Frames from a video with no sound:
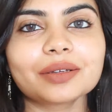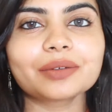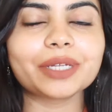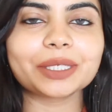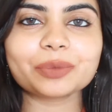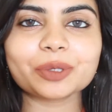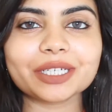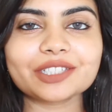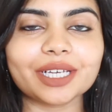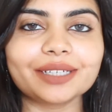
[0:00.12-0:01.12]
Welcome to
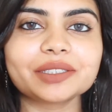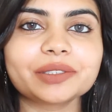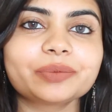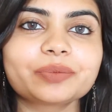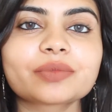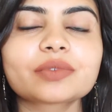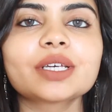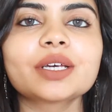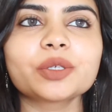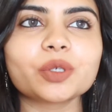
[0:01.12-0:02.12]
my channel.
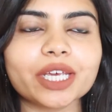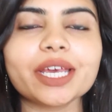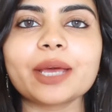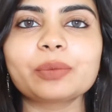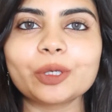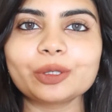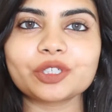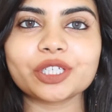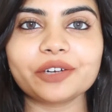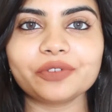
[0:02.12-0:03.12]
Today I'm going to
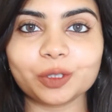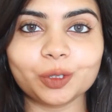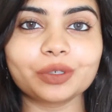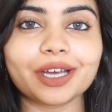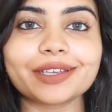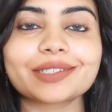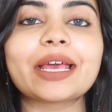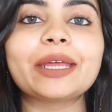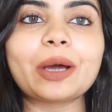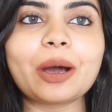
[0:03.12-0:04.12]
share with you guys
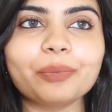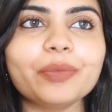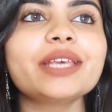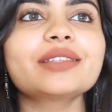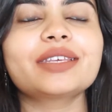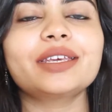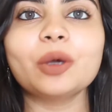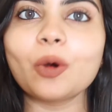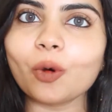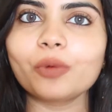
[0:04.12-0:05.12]
an amazing
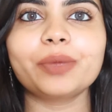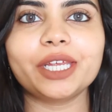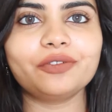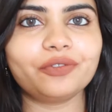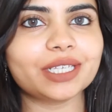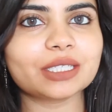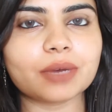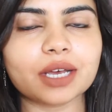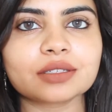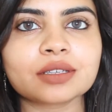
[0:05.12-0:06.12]
homemade face
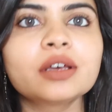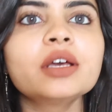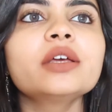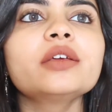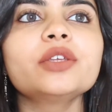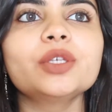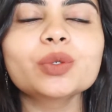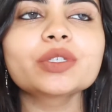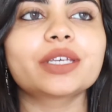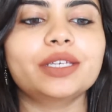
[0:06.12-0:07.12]
mask
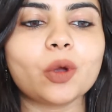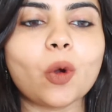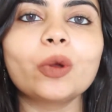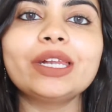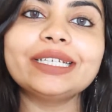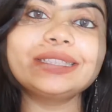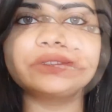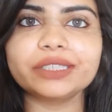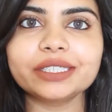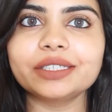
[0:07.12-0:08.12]
using only
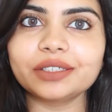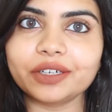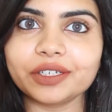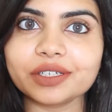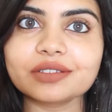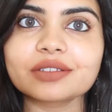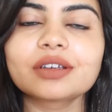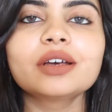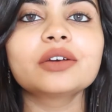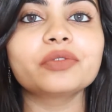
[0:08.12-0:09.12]
three ingredients
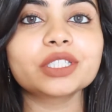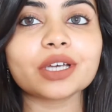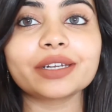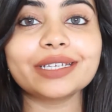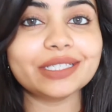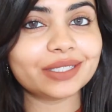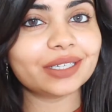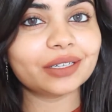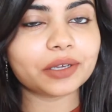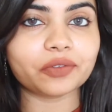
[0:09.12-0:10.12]
which are
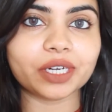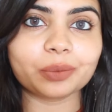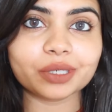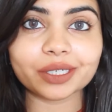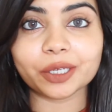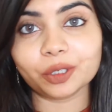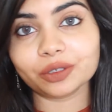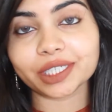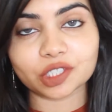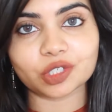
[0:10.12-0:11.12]
easily available in your
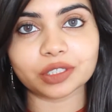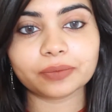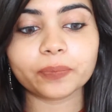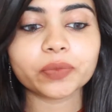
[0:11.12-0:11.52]
kitchen.